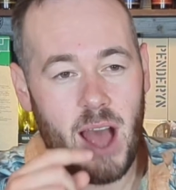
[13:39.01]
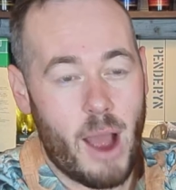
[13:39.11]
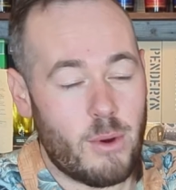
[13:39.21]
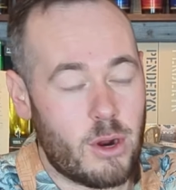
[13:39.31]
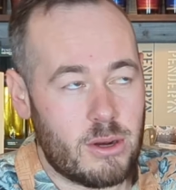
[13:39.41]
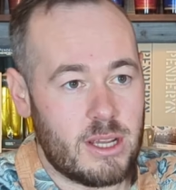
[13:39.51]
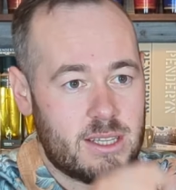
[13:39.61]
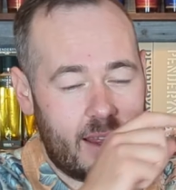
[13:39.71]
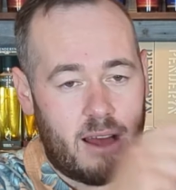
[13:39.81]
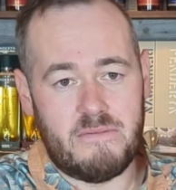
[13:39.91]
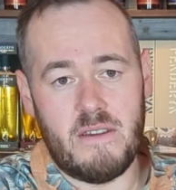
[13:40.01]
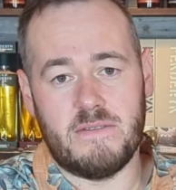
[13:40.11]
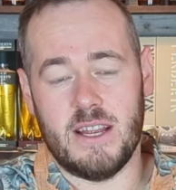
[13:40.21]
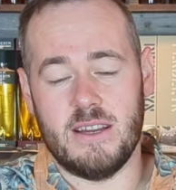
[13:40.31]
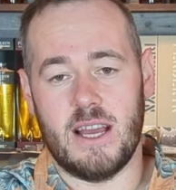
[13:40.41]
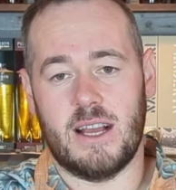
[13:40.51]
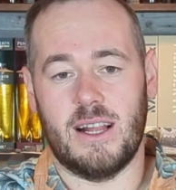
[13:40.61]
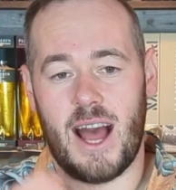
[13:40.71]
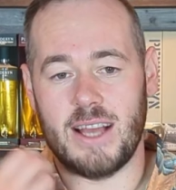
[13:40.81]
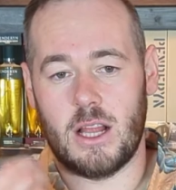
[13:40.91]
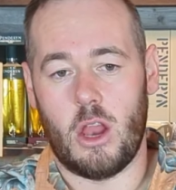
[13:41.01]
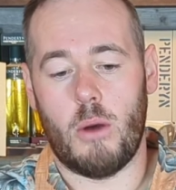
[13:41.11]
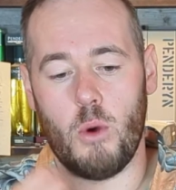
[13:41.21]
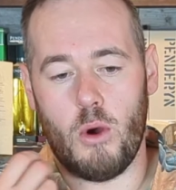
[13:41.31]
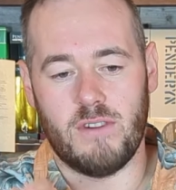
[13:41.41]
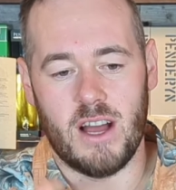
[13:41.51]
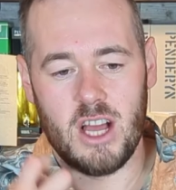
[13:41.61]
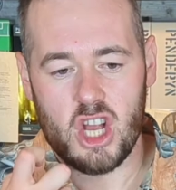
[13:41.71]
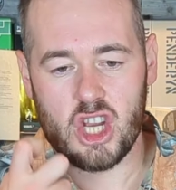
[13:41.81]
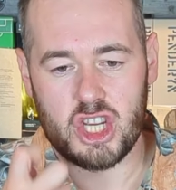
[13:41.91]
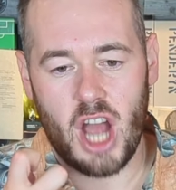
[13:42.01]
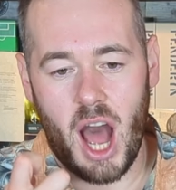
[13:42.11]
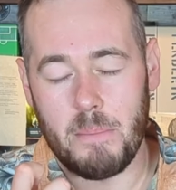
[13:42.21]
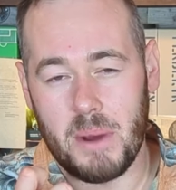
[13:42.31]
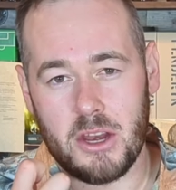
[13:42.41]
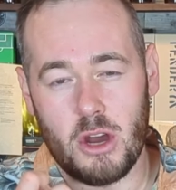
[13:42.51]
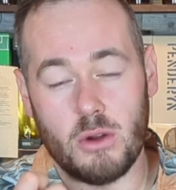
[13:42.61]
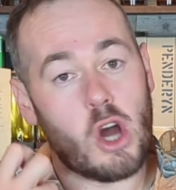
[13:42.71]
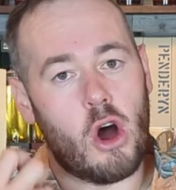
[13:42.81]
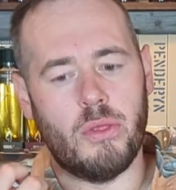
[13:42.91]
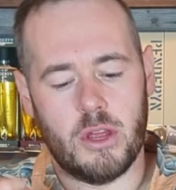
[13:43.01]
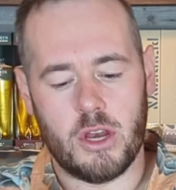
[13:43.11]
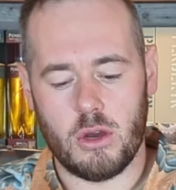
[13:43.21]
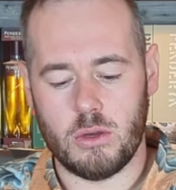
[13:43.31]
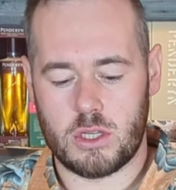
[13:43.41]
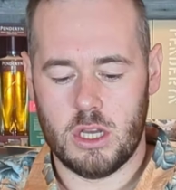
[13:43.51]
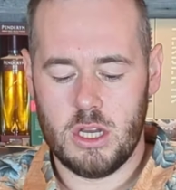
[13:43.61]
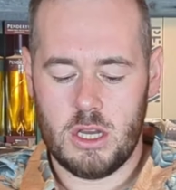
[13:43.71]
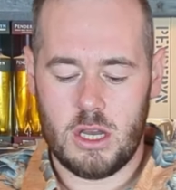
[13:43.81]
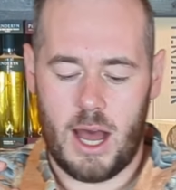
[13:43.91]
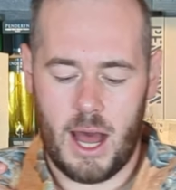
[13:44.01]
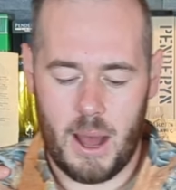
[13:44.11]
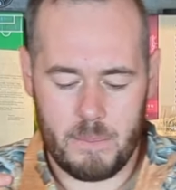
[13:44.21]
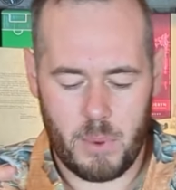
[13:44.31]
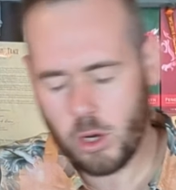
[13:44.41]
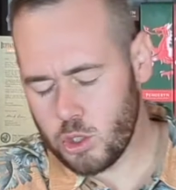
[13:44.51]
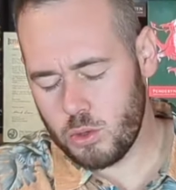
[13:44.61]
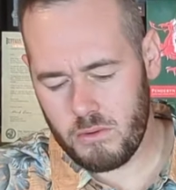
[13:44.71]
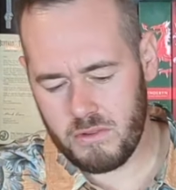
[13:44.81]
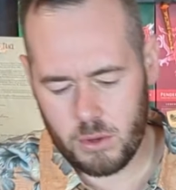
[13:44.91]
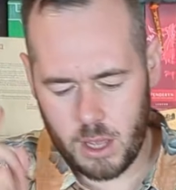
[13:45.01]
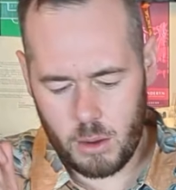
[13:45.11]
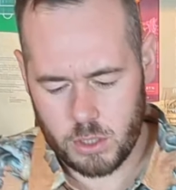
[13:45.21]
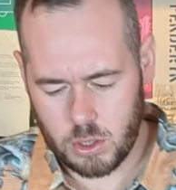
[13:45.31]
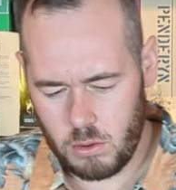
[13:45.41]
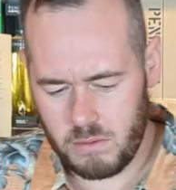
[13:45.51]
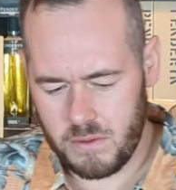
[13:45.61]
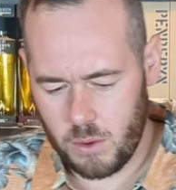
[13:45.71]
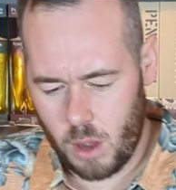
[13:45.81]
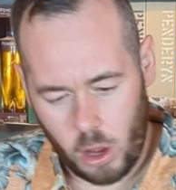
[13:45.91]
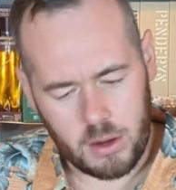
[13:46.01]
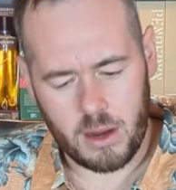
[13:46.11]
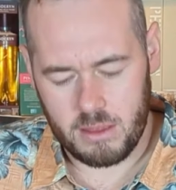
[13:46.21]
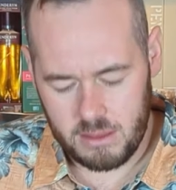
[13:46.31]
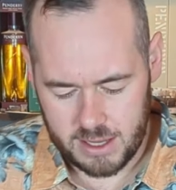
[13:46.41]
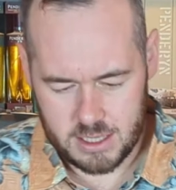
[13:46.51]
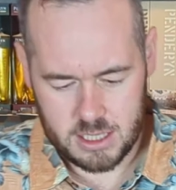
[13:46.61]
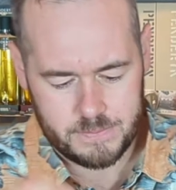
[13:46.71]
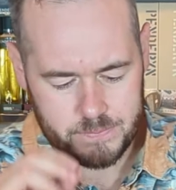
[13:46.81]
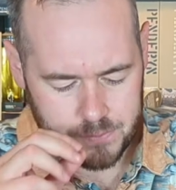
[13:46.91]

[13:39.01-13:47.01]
I would only say that fifteen Dickel has a lot more of a sharper note on the nose, uh, but we're not doing a review on that, we're doing a review on this.